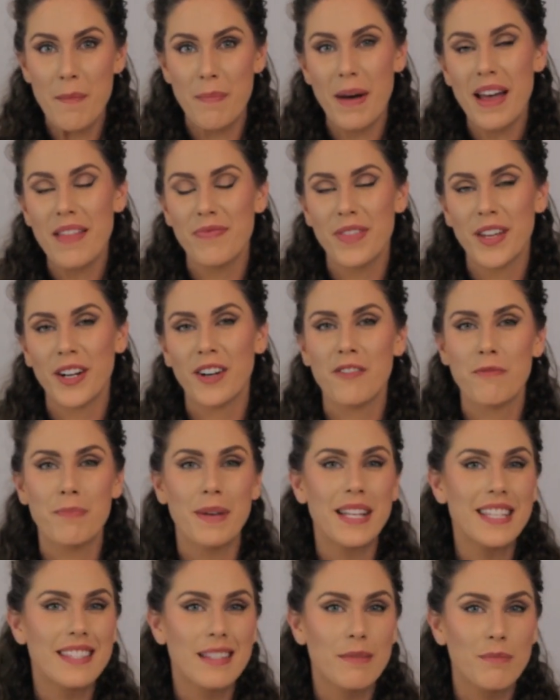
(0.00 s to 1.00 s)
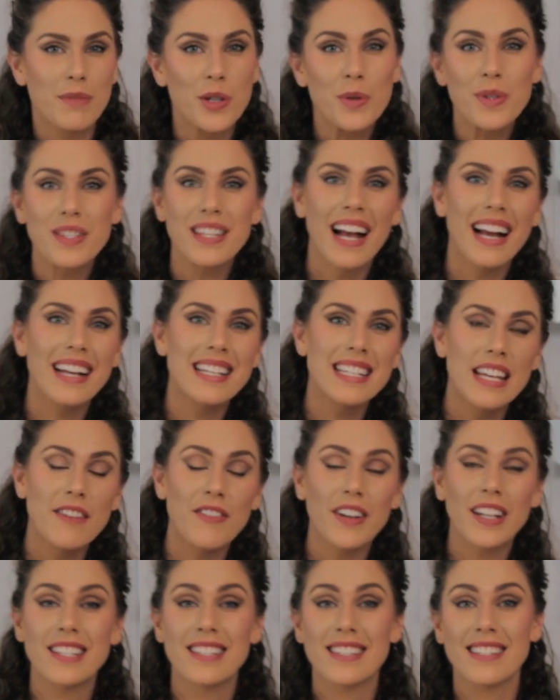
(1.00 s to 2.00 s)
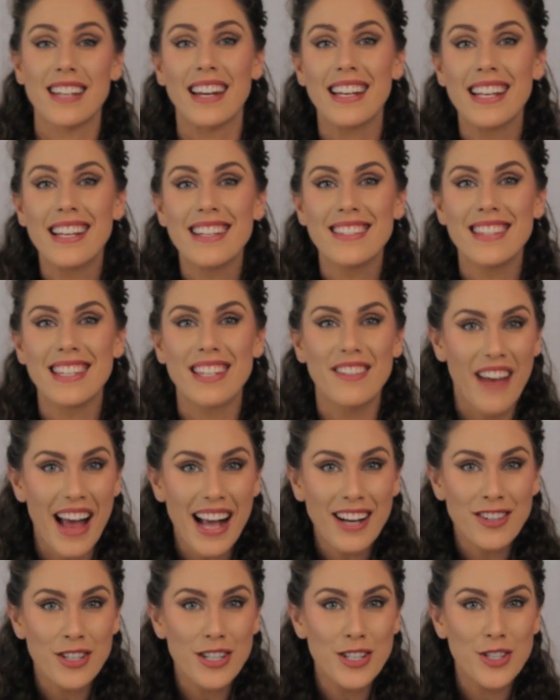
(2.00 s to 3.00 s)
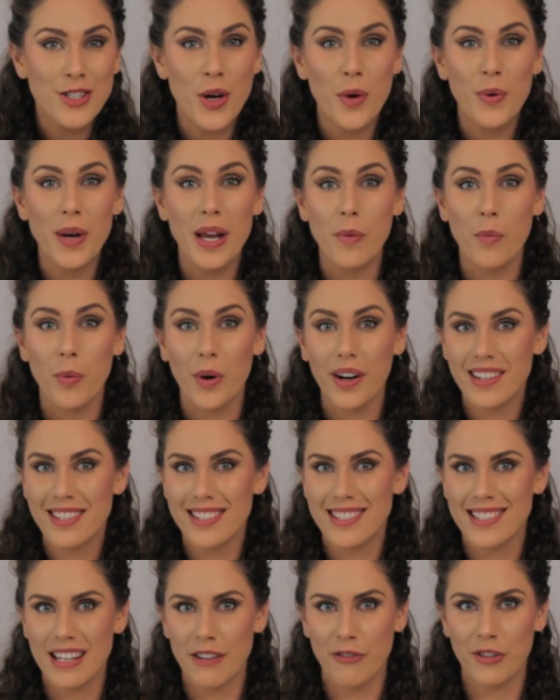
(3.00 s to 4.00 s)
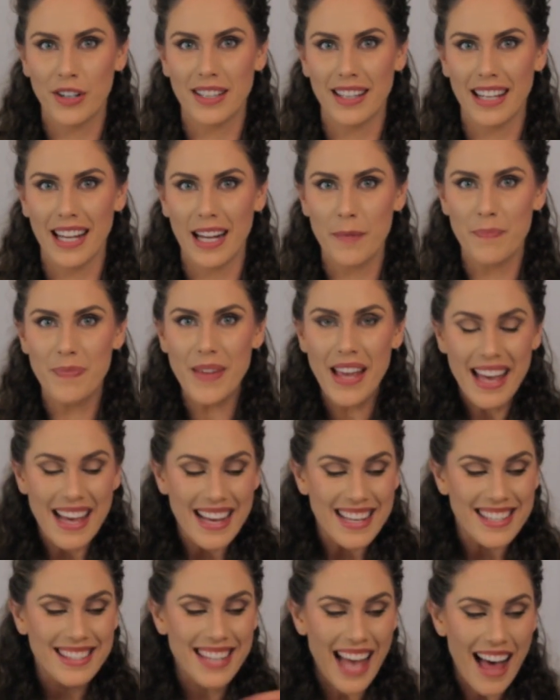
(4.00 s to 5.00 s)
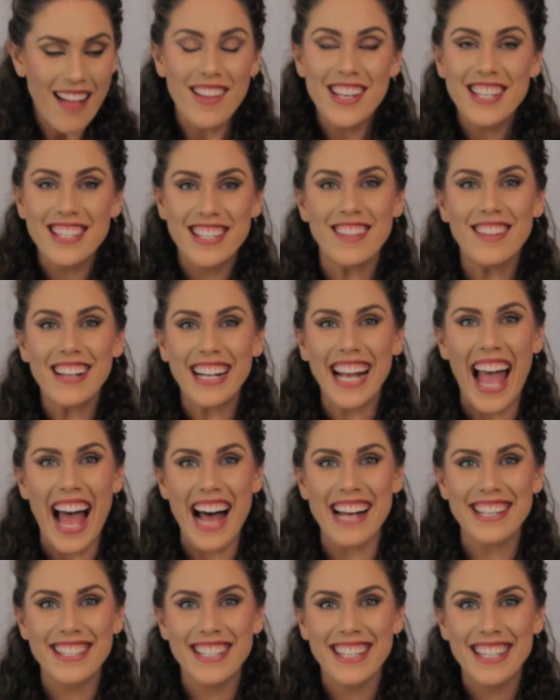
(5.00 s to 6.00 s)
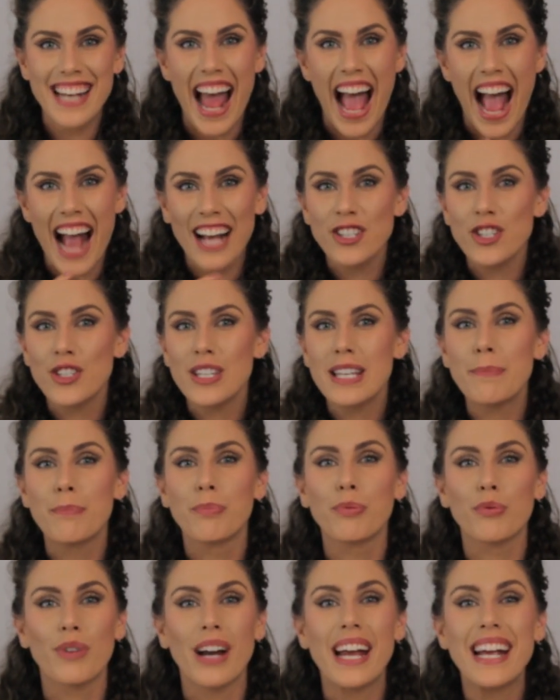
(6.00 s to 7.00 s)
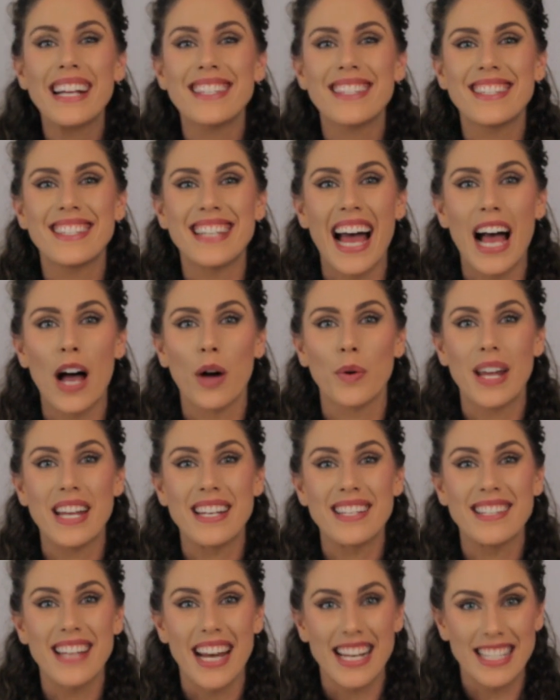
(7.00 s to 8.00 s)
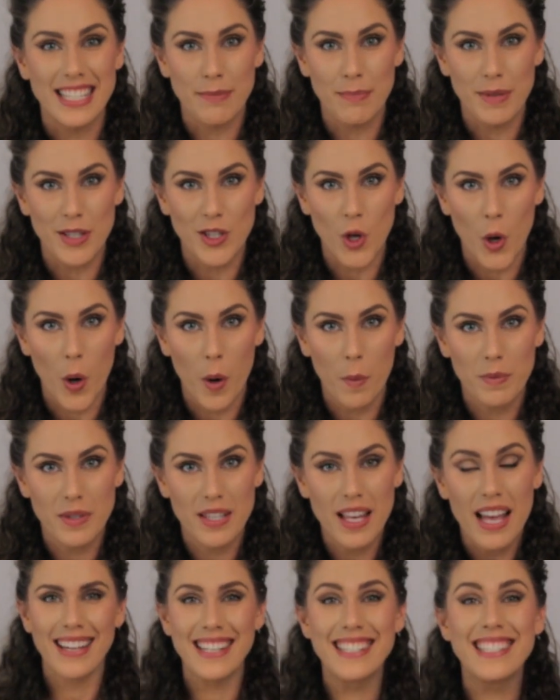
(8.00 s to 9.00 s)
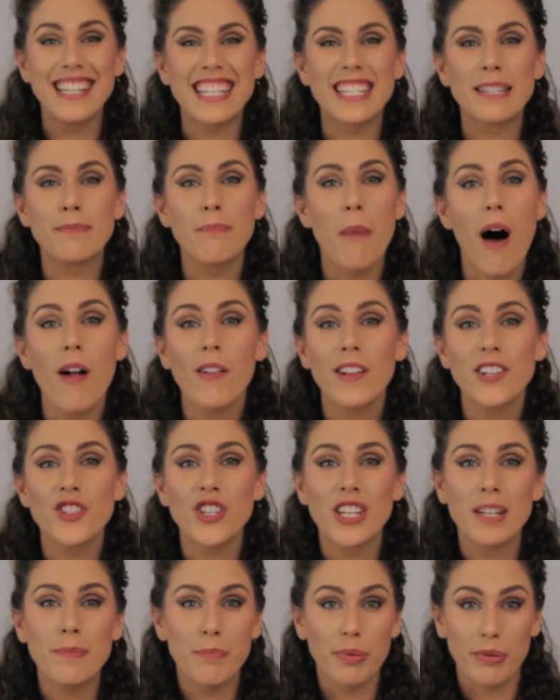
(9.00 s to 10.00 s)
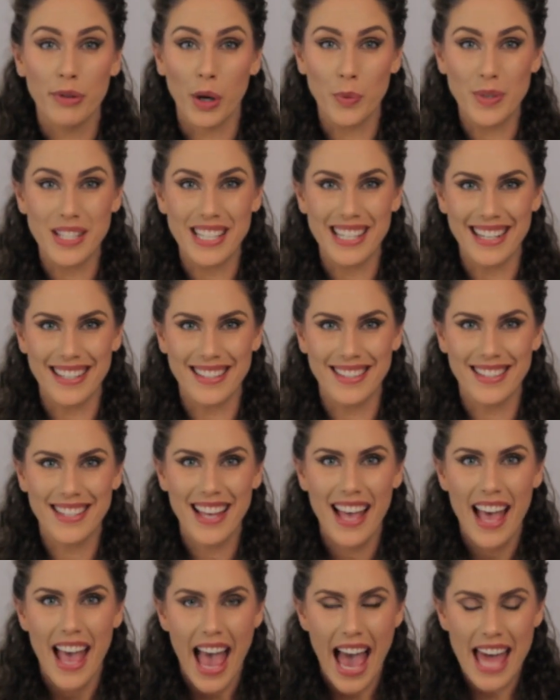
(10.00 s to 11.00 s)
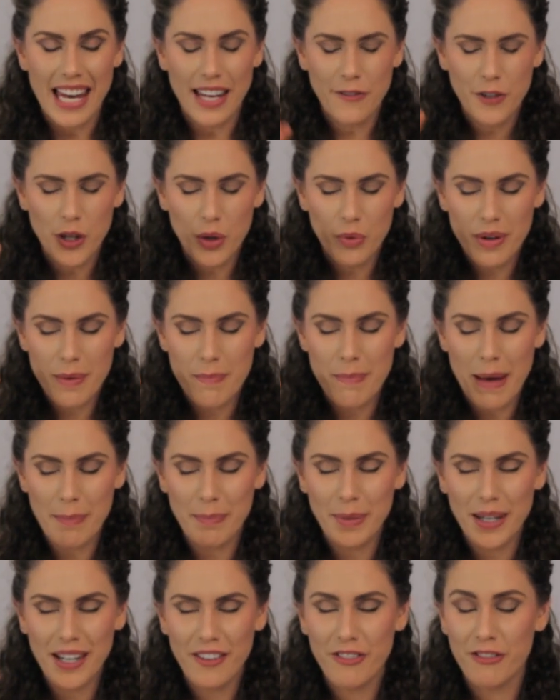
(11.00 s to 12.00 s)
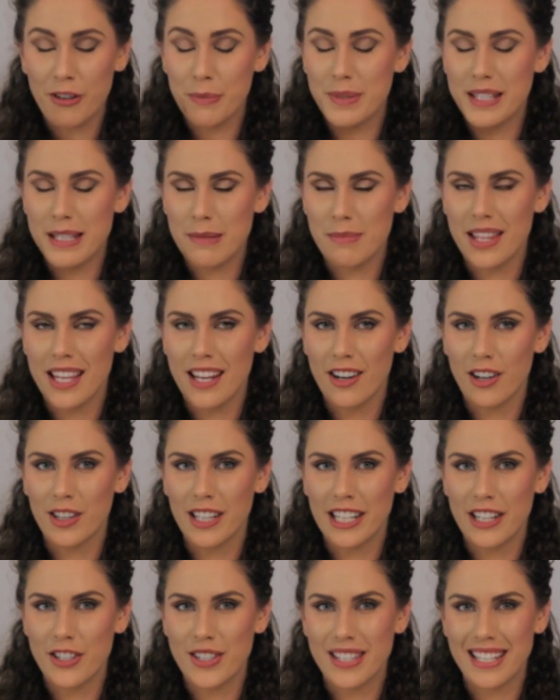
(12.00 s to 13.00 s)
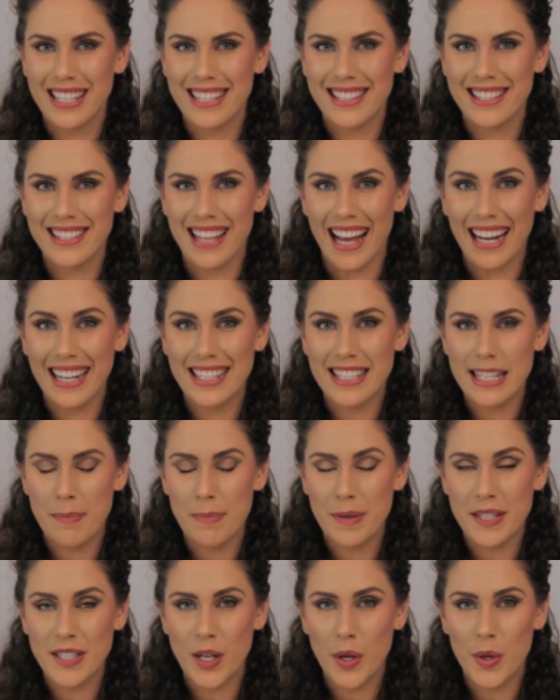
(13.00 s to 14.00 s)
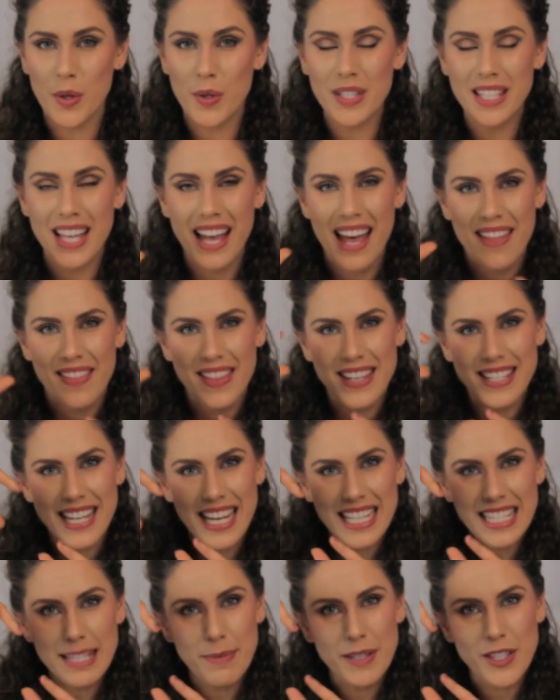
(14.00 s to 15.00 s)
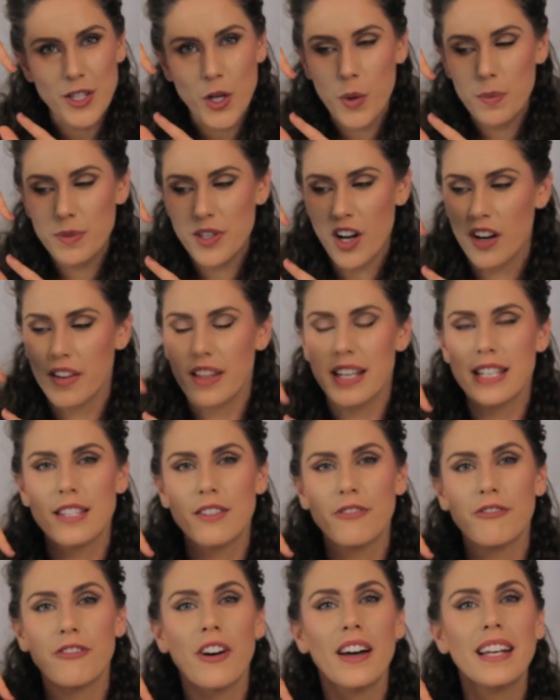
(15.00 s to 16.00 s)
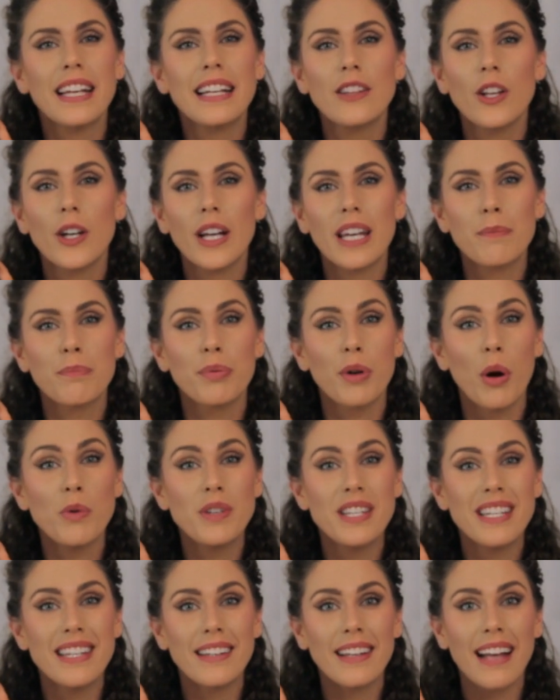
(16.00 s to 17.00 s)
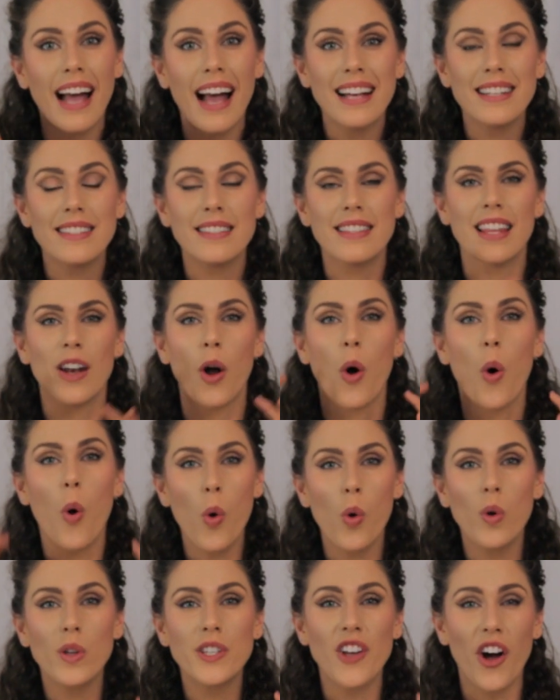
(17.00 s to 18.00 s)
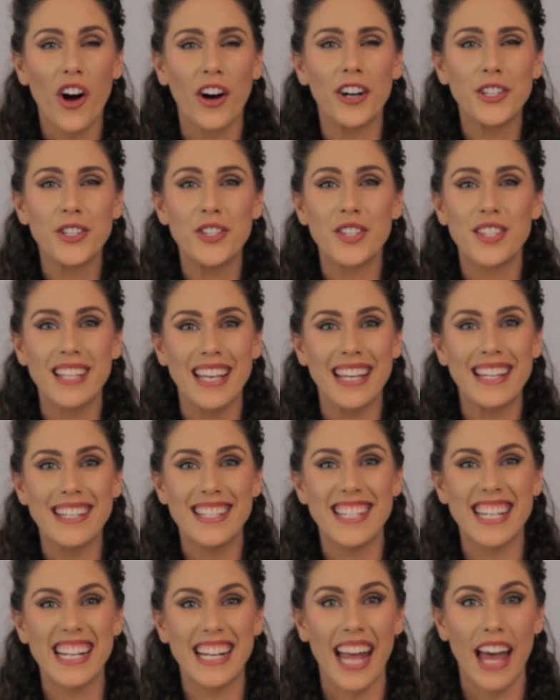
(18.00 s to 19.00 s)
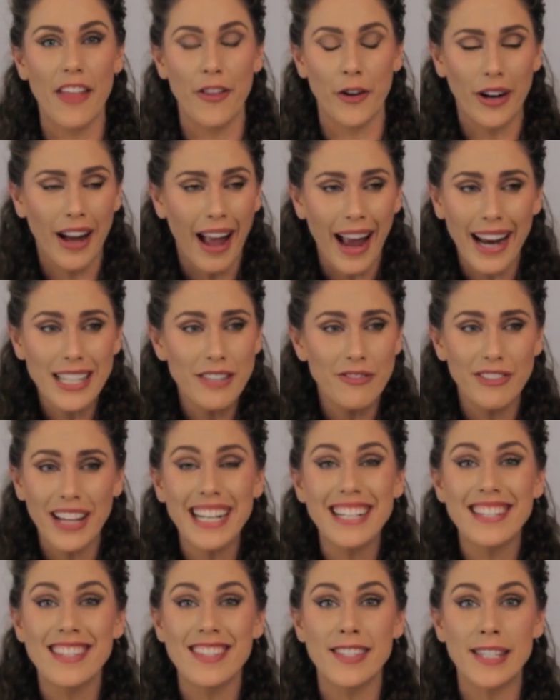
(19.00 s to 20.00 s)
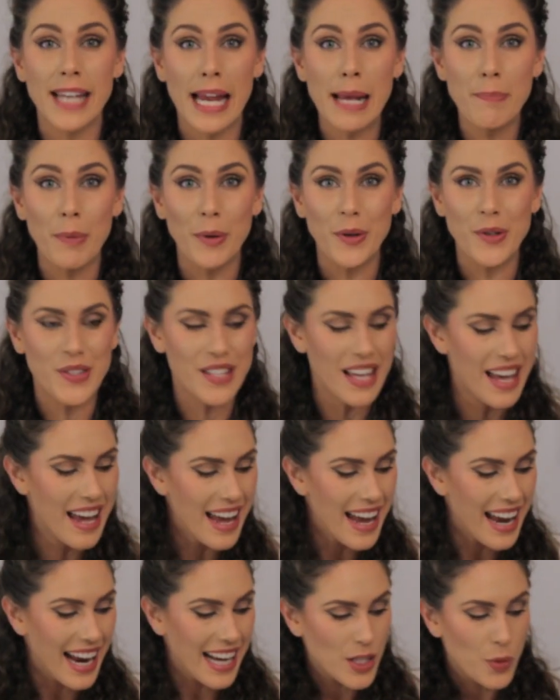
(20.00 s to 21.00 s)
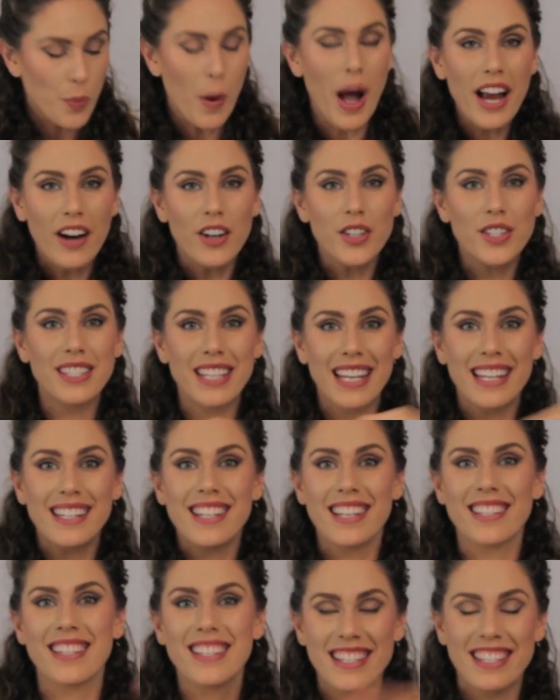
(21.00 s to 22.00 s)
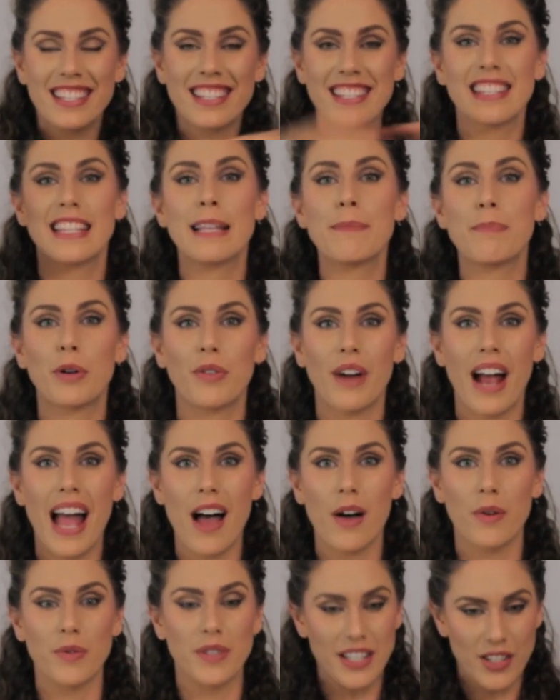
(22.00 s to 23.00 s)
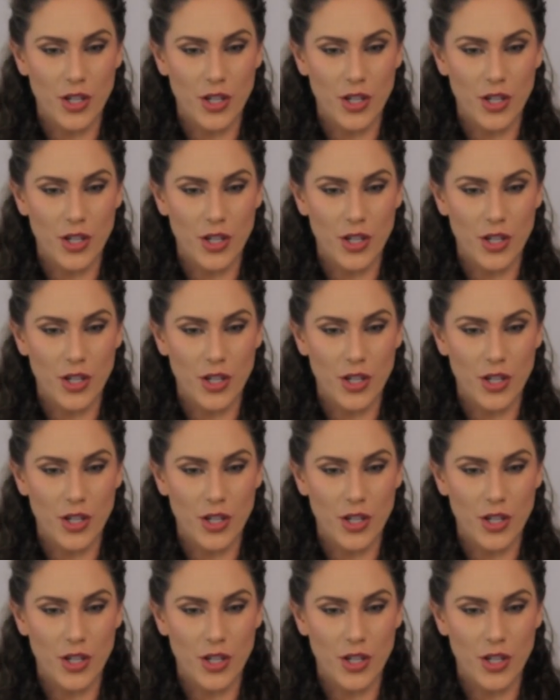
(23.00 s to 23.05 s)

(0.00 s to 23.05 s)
But there have been some new scientific studies that have actually shown it works differently. Salicylic acid actually breaks down desmosomes, desmoglein proteins. And if you remember from some of the earlier skin science episodes, the desmosomes are these funny looking protein guys that hold our skin together, kind of like staples. It's why our skin doesn't slip around